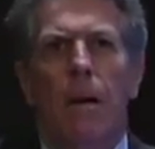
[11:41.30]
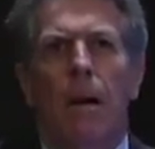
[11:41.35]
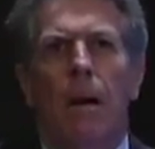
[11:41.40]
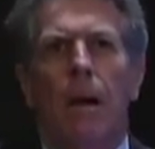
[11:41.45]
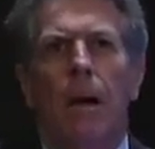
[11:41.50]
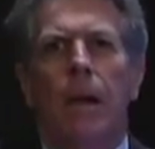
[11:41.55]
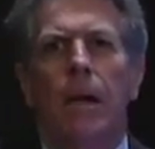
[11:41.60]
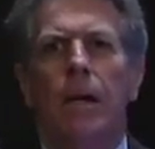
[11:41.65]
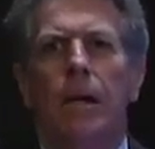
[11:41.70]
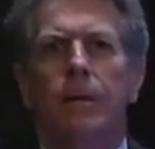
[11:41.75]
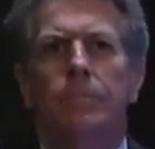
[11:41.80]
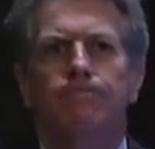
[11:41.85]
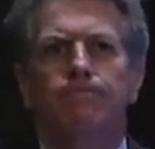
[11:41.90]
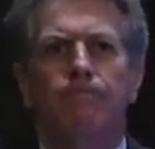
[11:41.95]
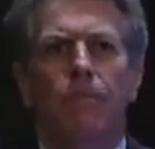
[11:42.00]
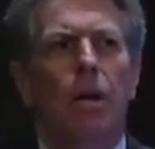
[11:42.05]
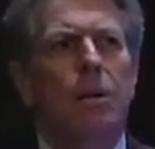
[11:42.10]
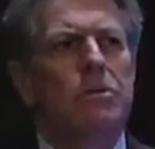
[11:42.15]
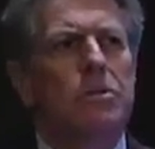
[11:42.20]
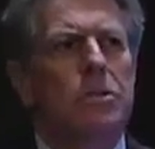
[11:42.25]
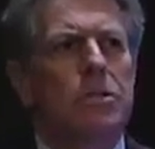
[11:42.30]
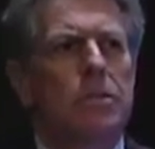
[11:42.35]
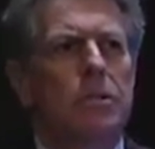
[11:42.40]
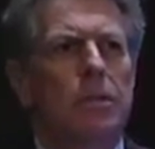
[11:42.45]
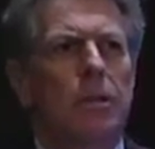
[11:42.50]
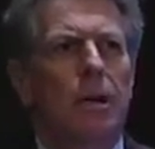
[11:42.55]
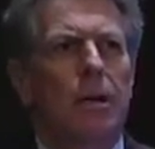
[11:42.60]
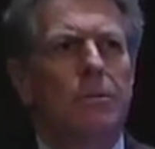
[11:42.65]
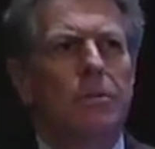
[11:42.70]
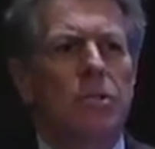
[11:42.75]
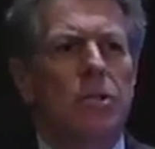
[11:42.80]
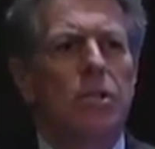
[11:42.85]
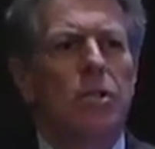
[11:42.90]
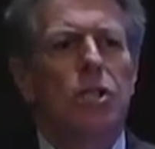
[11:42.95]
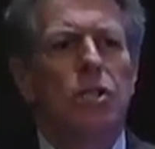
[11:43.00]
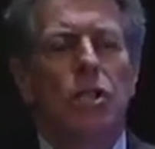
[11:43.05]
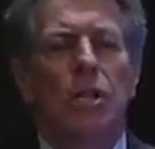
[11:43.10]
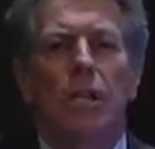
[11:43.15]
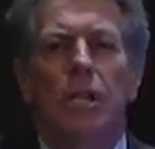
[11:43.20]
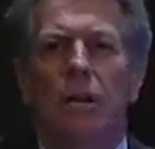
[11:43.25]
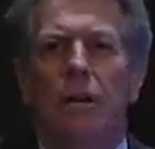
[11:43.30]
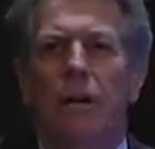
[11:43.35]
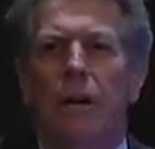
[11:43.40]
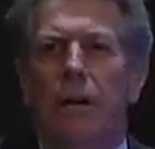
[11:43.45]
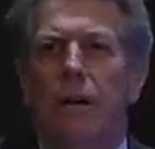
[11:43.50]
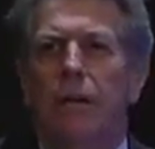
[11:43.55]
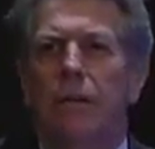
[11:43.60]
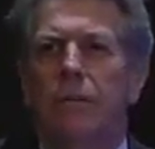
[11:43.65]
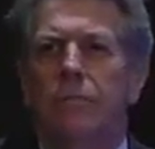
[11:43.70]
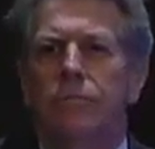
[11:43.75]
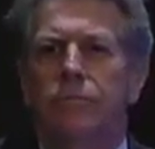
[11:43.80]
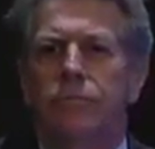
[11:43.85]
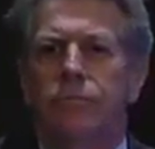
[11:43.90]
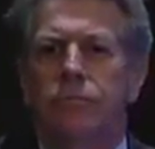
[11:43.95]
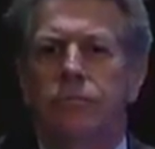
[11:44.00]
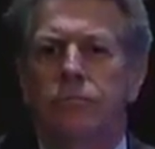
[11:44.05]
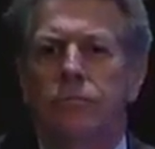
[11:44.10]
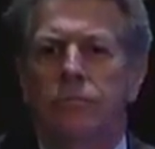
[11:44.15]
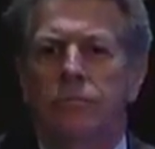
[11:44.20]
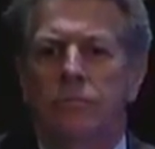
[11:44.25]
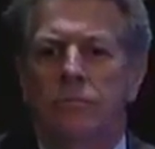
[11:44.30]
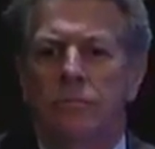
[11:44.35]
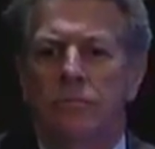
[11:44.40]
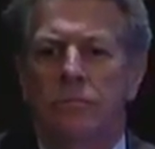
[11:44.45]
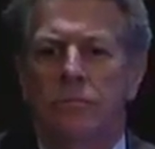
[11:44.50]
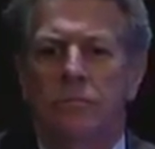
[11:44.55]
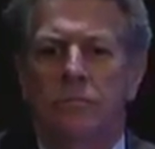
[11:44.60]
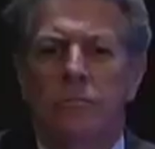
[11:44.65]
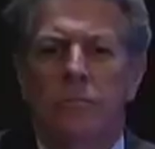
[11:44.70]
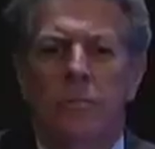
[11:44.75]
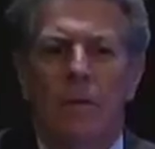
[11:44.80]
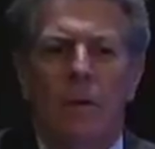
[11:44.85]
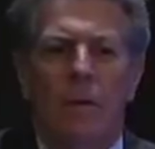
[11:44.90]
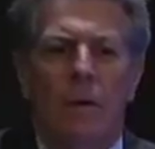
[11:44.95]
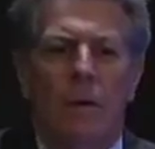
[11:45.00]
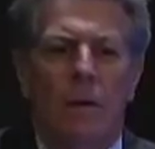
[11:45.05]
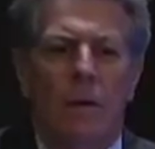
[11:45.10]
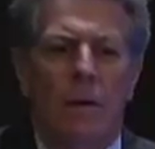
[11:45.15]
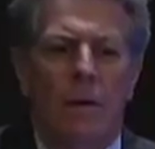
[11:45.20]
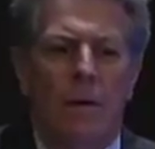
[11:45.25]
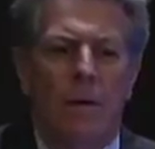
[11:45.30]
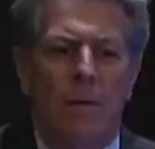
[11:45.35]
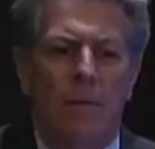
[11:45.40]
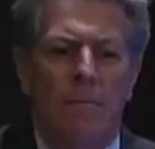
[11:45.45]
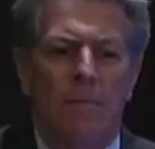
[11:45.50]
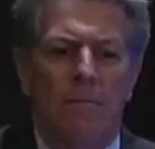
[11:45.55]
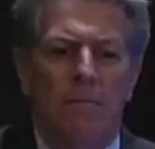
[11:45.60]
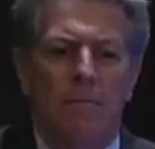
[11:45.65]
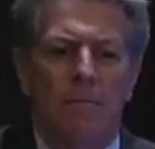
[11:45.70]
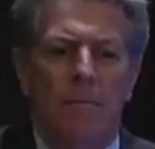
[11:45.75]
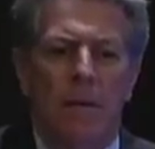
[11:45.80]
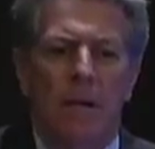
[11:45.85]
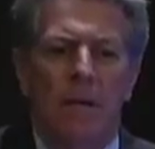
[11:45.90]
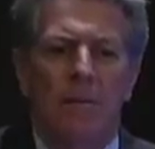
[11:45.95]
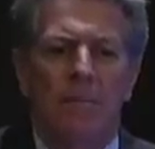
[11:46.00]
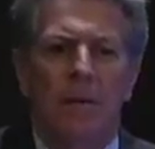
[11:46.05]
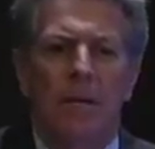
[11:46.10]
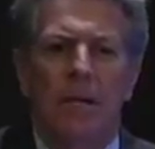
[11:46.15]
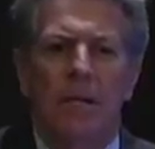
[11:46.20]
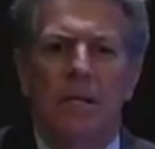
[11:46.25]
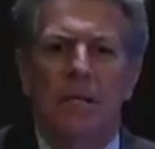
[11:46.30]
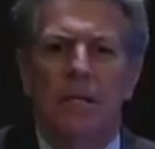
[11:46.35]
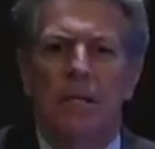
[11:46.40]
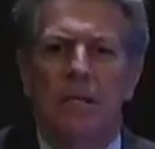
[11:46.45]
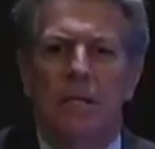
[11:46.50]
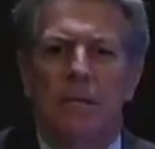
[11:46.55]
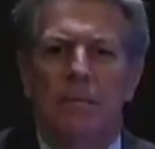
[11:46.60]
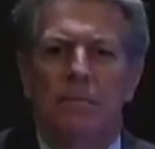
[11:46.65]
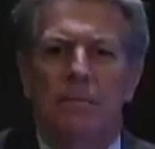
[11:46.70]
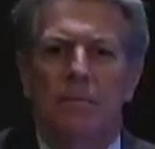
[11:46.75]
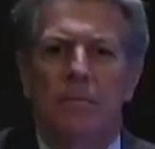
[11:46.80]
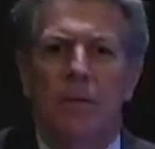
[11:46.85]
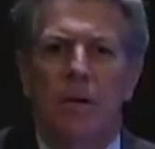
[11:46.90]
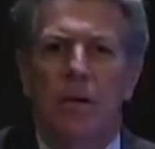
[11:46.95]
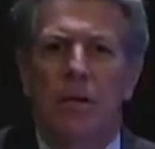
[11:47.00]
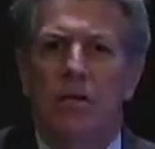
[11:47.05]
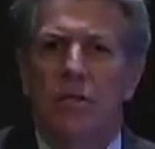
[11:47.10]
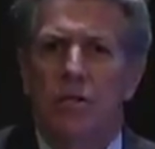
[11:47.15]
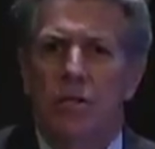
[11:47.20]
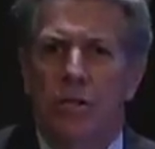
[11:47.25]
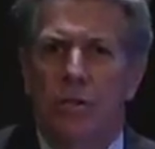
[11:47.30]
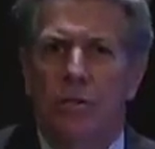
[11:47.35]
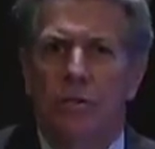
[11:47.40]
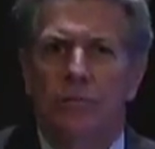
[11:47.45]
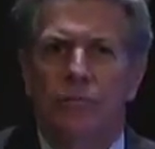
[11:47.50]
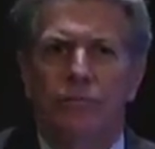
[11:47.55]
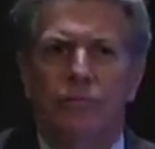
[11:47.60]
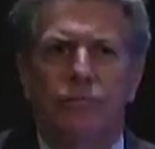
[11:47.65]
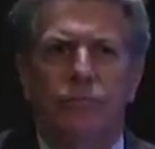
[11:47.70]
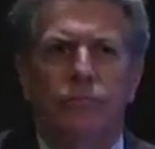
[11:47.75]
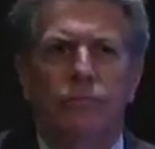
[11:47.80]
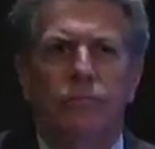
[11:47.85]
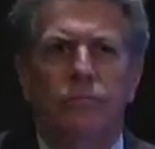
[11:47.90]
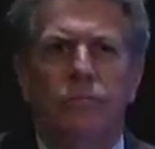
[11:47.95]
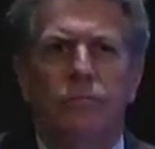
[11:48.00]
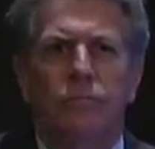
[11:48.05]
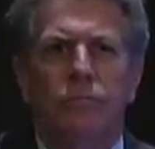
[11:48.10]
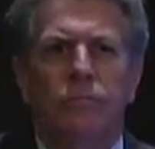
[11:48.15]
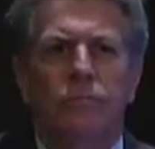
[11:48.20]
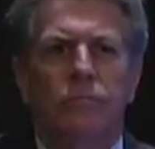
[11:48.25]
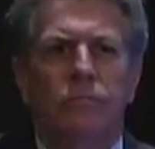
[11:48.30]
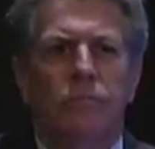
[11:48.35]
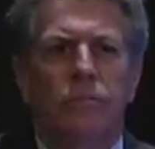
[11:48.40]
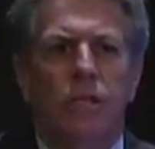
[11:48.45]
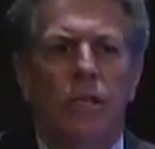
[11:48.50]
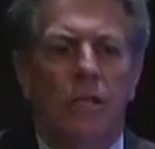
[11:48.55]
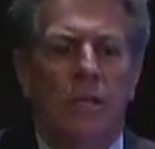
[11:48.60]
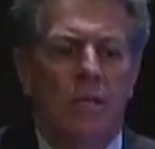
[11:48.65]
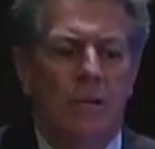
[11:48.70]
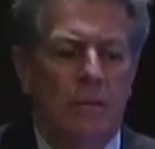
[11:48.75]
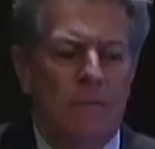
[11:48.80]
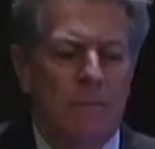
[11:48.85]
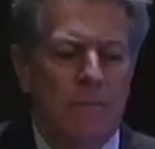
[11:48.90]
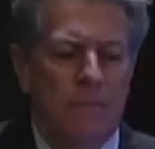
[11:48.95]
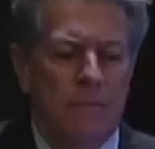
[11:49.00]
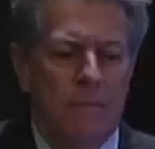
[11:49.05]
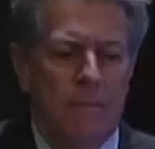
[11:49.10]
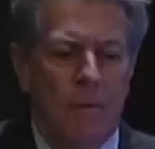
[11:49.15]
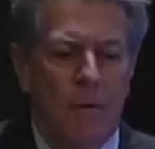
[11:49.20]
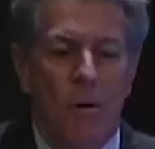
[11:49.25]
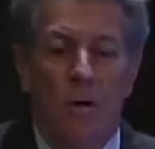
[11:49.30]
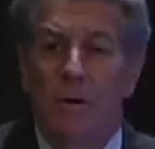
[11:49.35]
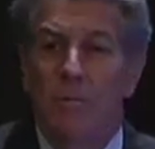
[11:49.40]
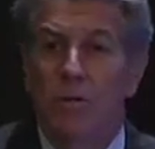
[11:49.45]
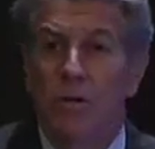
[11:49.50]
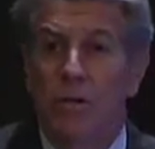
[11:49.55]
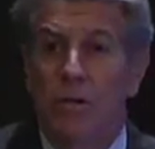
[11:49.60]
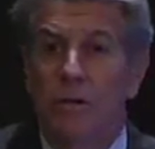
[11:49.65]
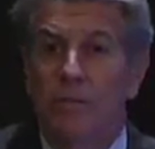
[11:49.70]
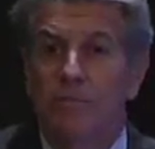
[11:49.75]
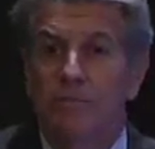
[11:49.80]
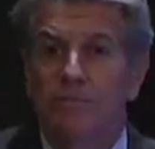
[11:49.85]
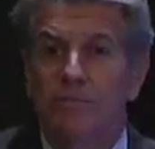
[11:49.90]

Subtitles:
I was initially hired back about 9 years ago on a murder.